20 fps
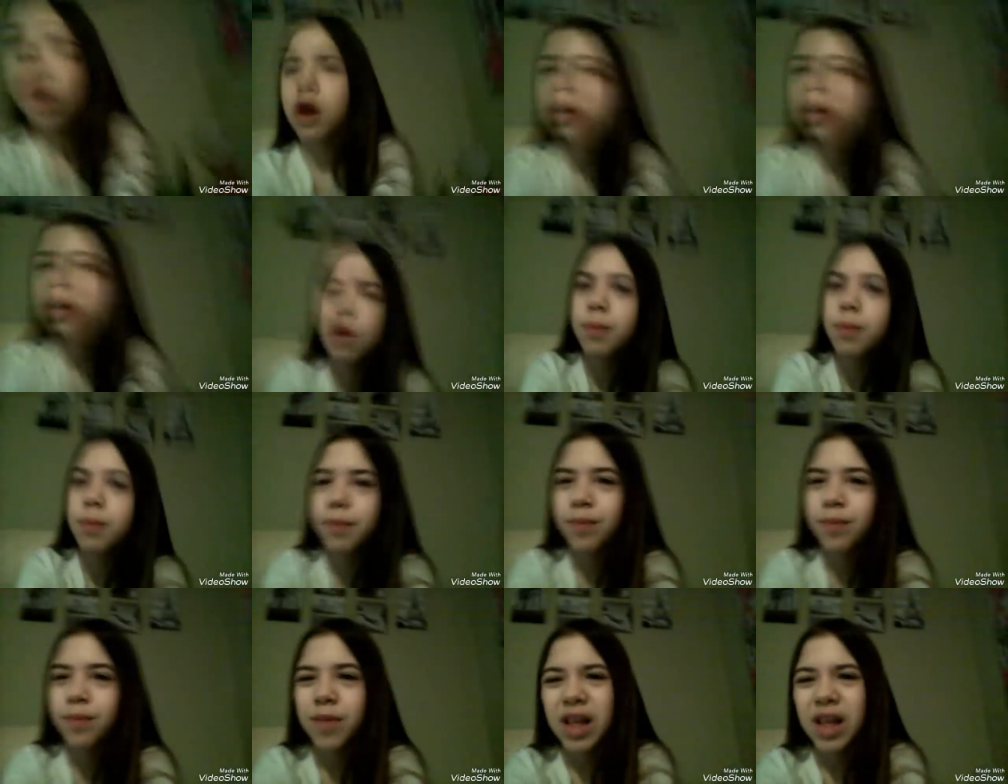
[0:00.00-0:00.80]

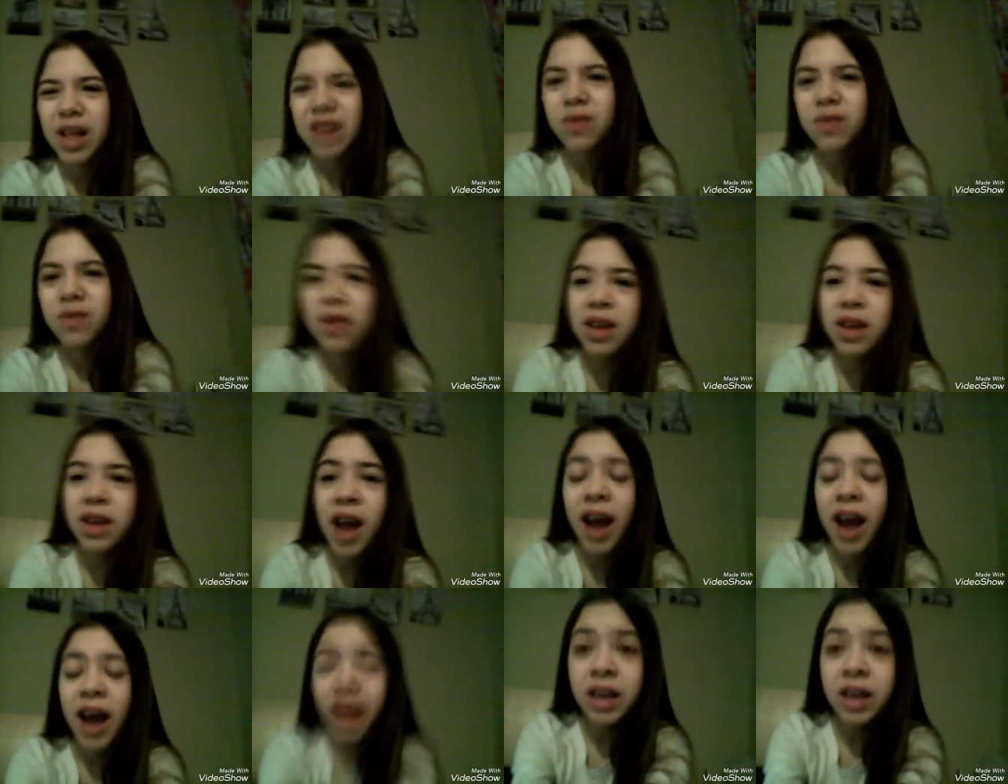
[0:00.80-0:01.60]
um, was
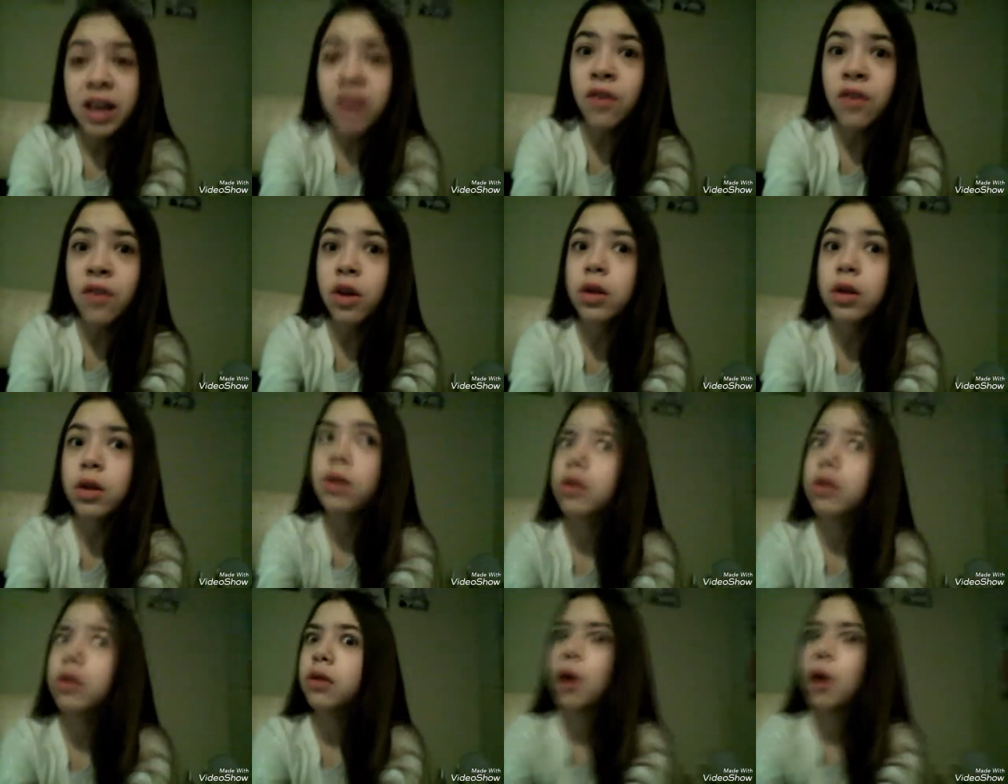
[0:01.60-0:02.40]
kind of
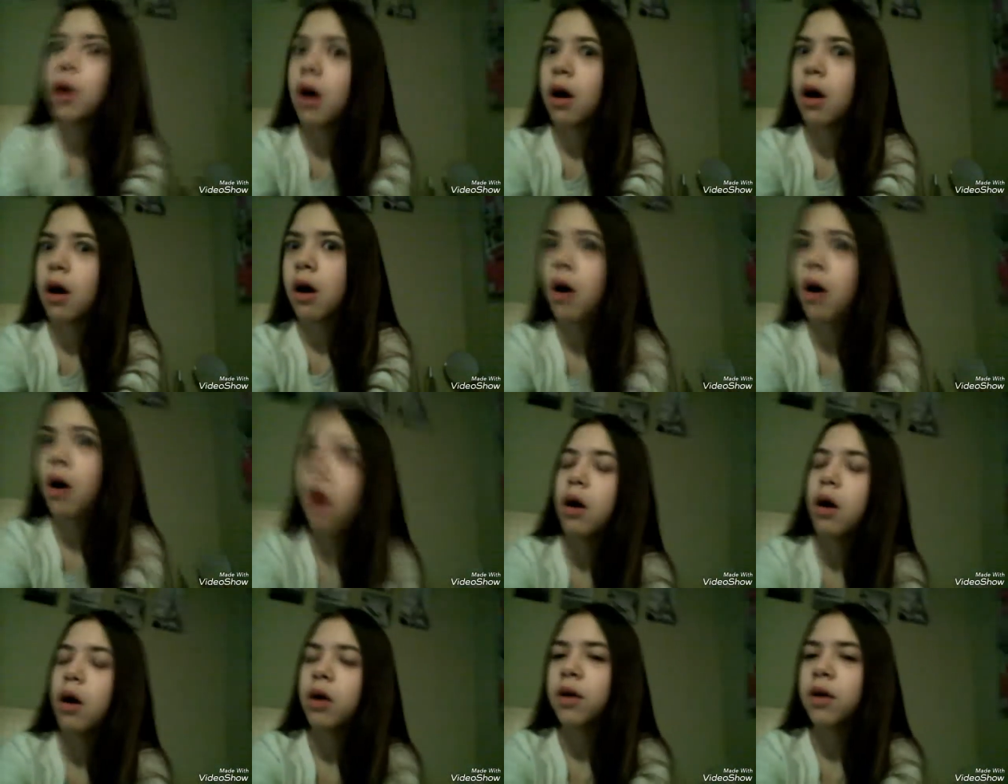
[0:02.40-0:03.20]
a
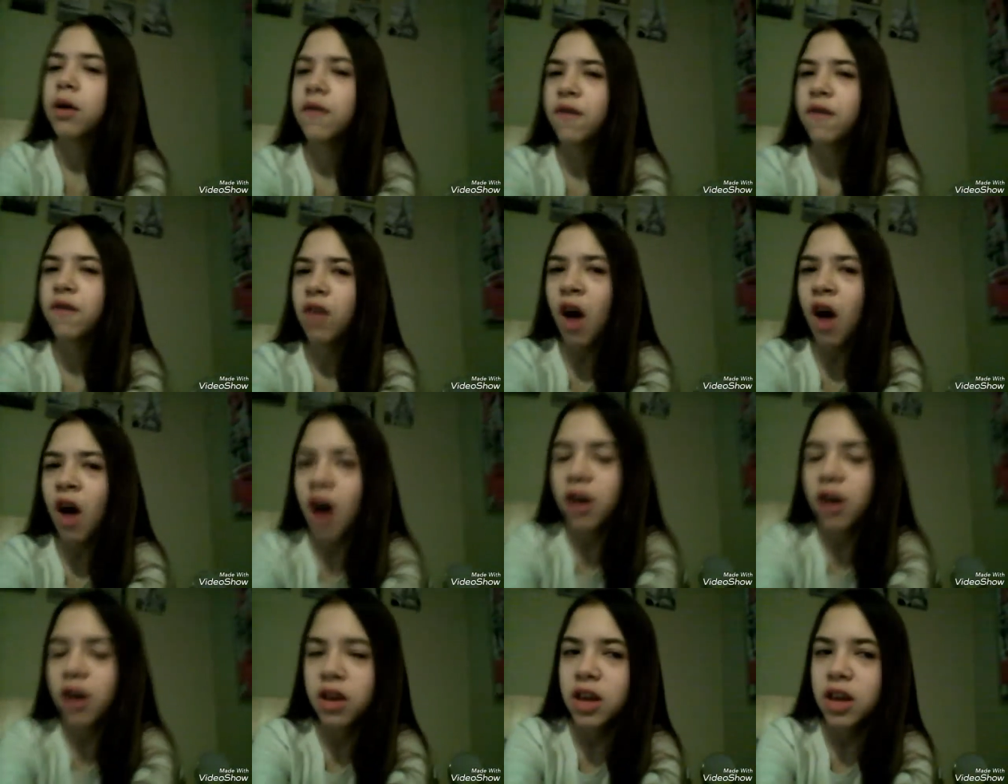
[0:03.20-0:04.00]
long
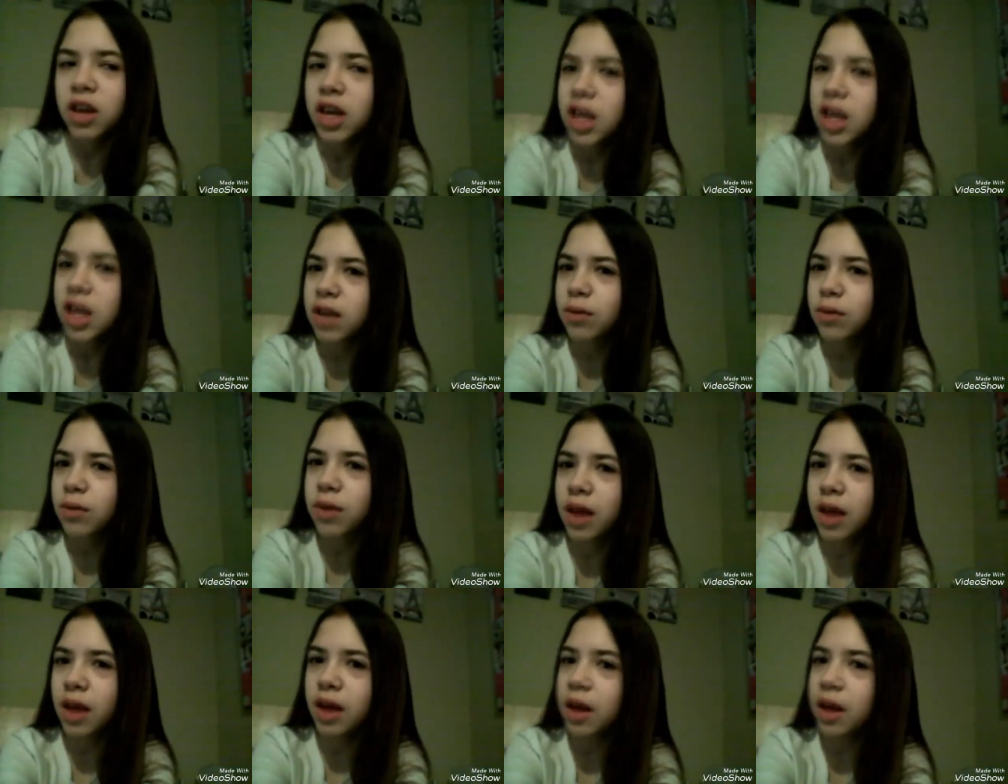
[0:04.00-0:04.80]
vlog. It
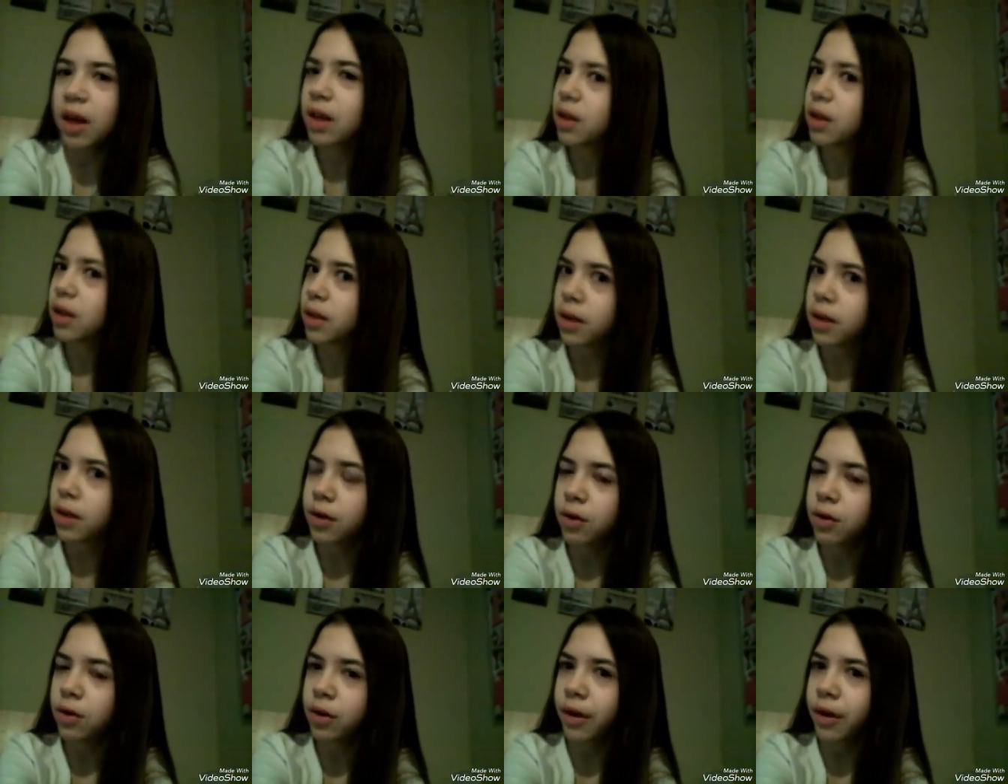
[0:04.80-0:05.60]
was like a
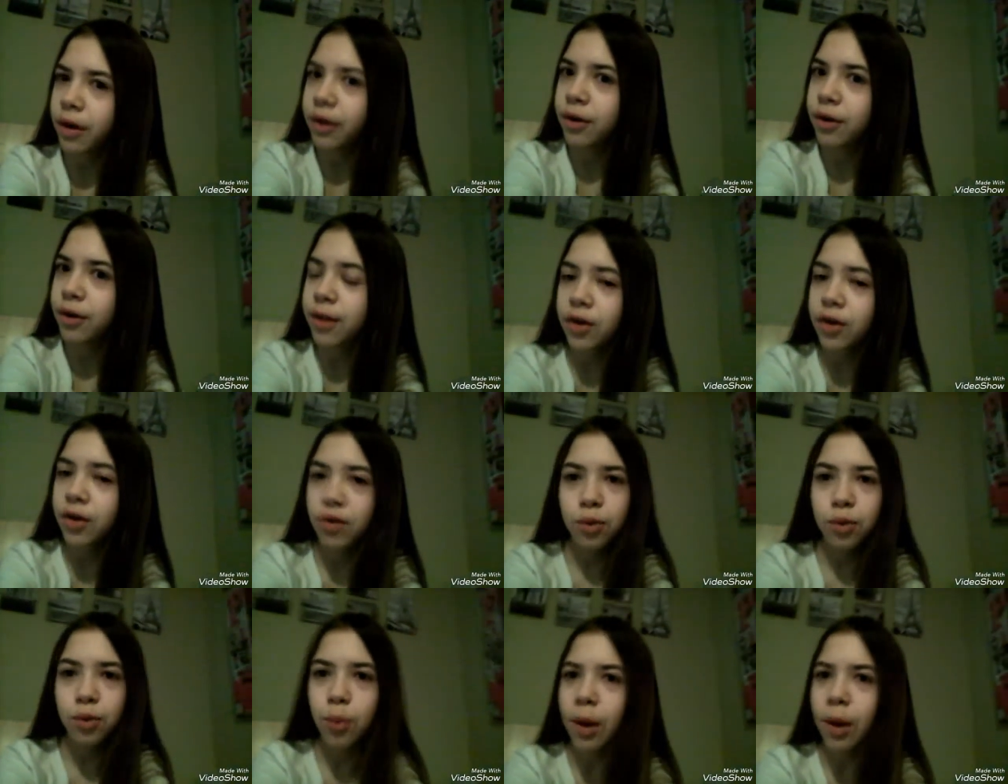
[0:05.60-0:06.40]
little longer than
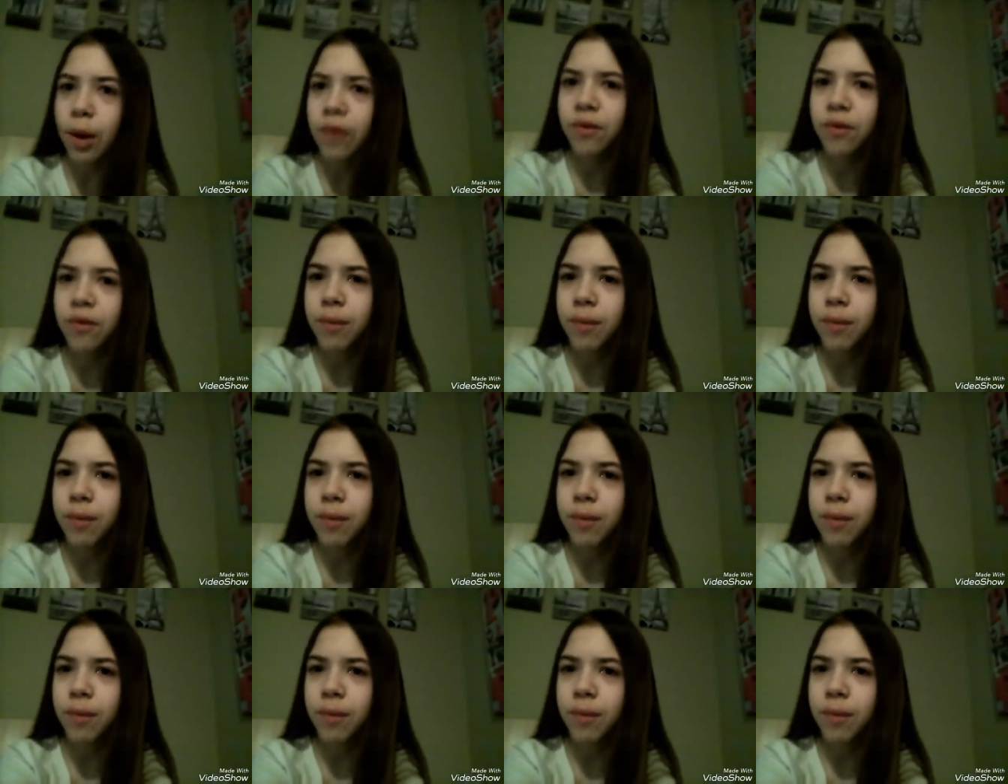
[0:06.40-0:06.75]
12